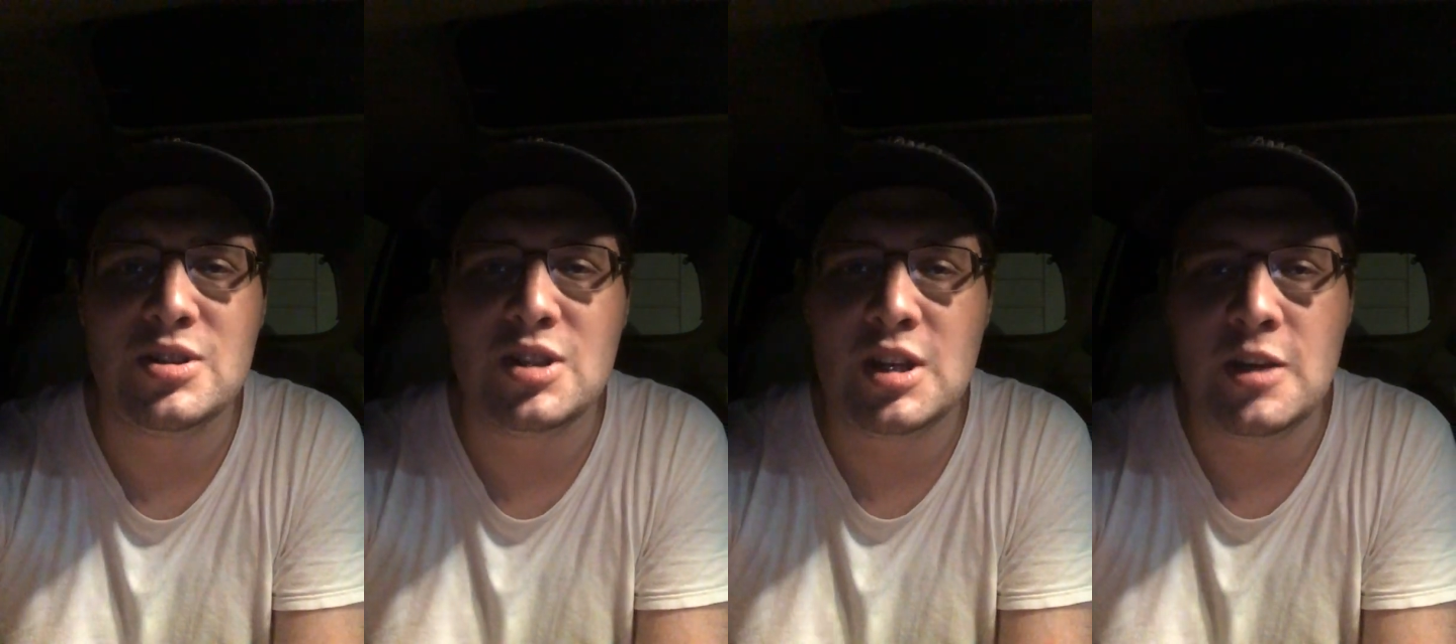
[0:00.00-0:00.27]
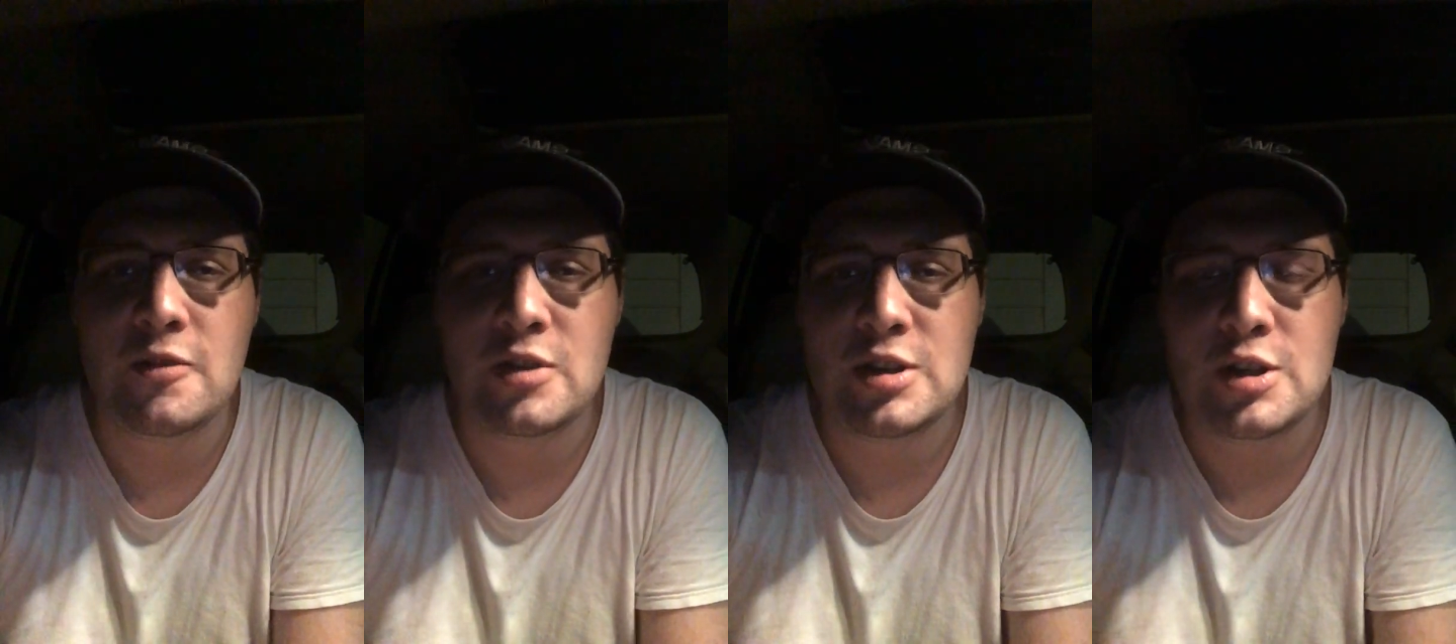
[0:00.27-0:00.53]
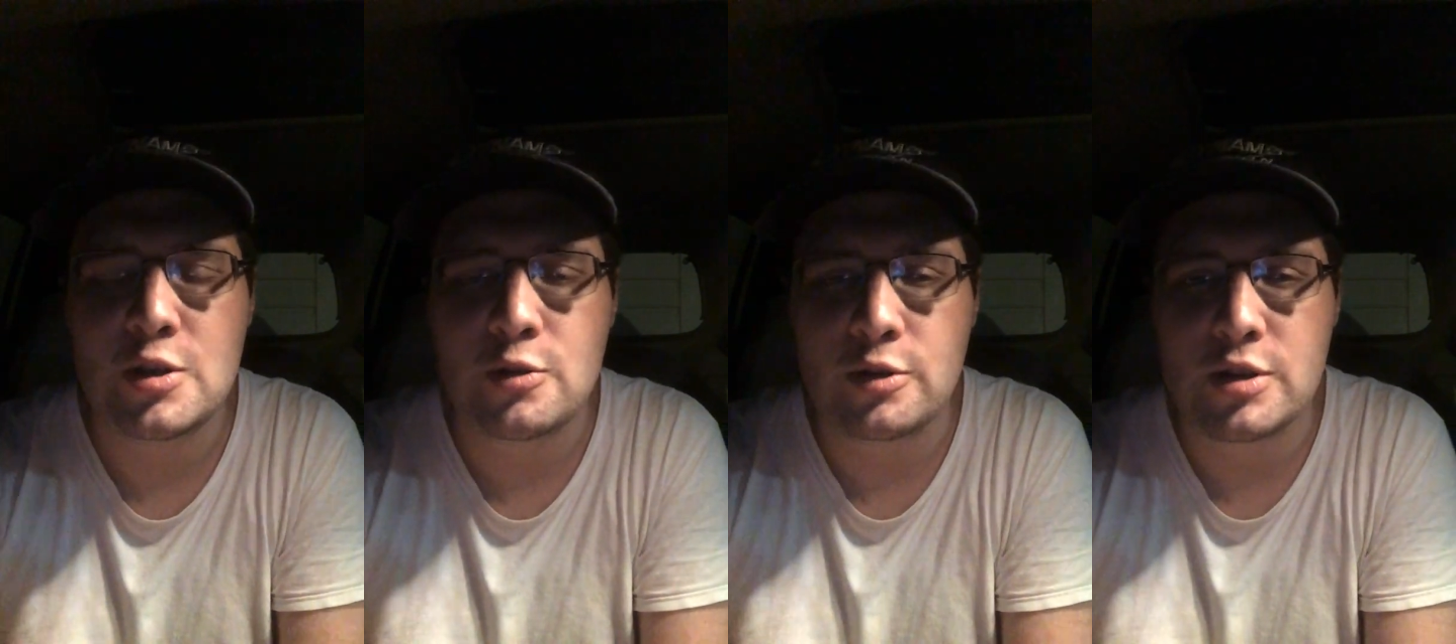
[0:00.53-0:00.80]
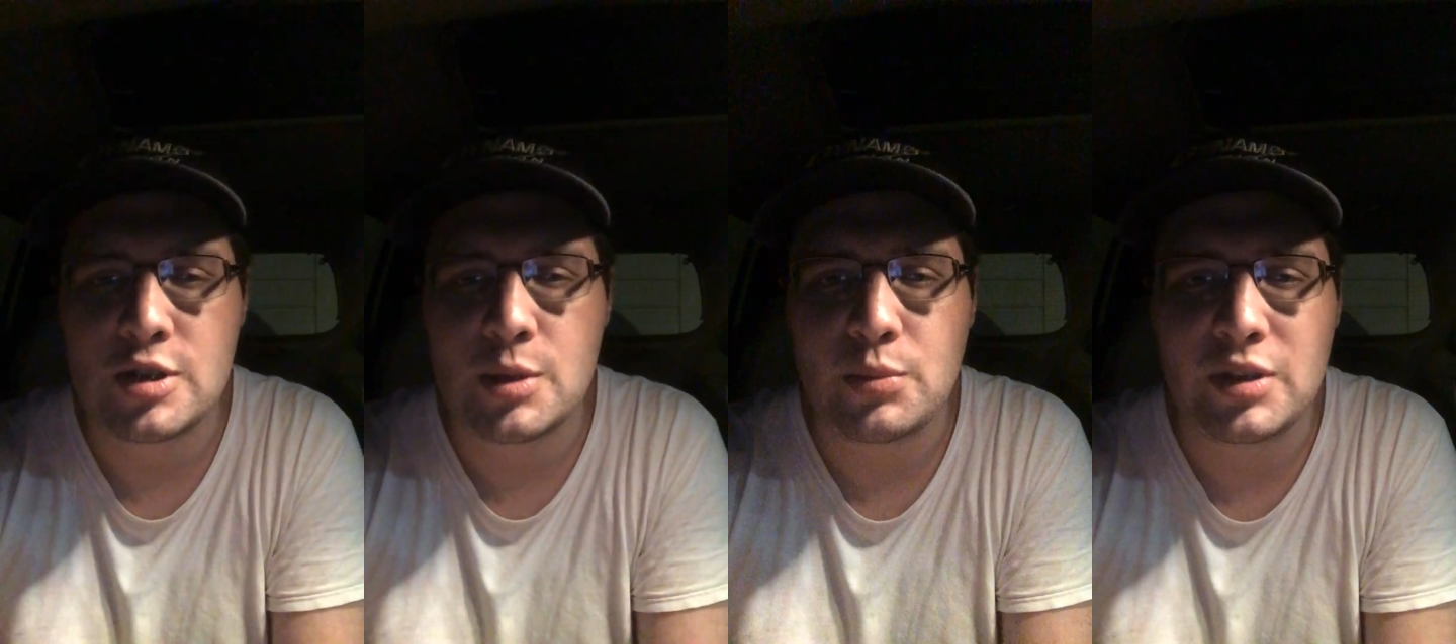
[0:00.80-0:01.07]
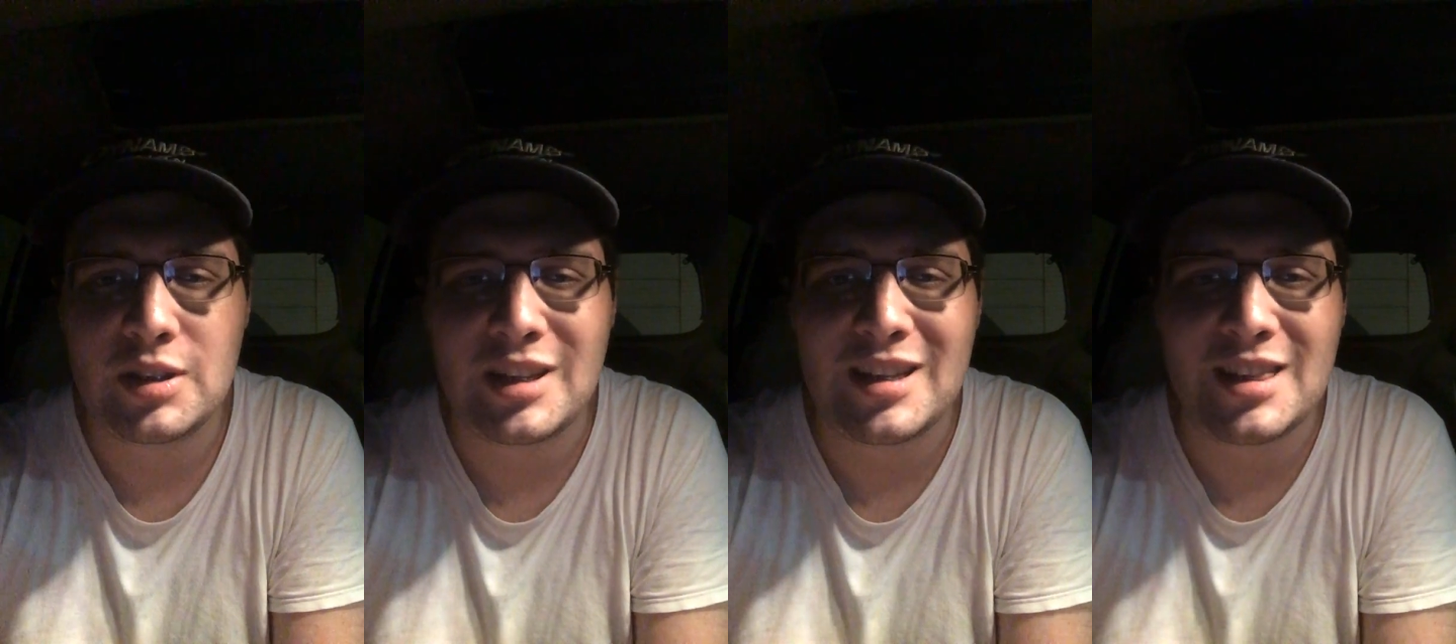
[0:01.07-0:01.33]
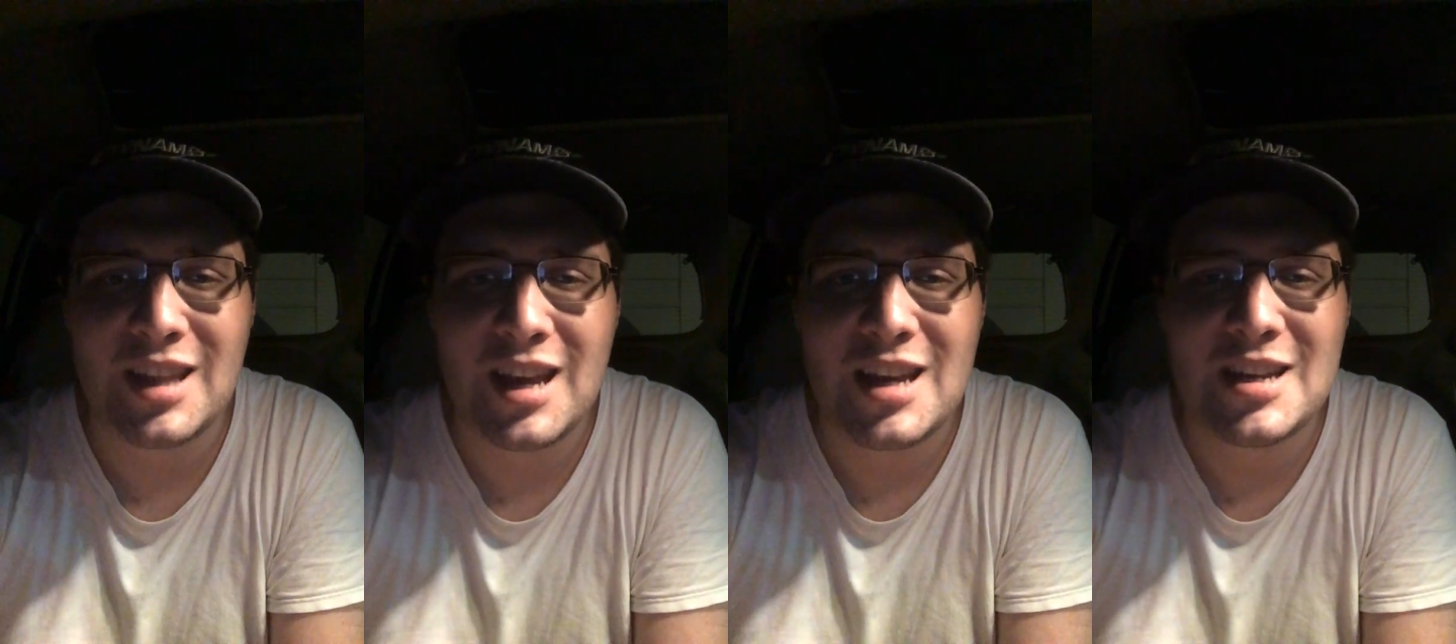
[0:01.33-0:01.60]
given you or something like
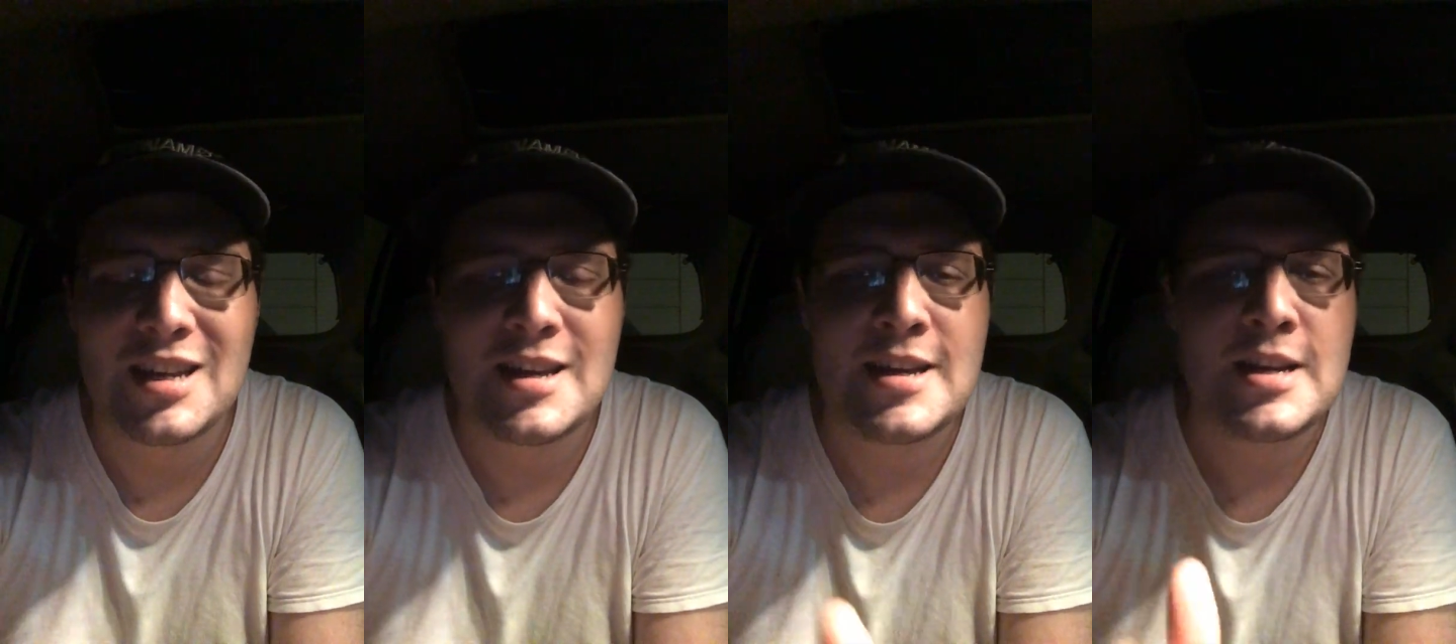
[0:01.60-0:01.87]
that.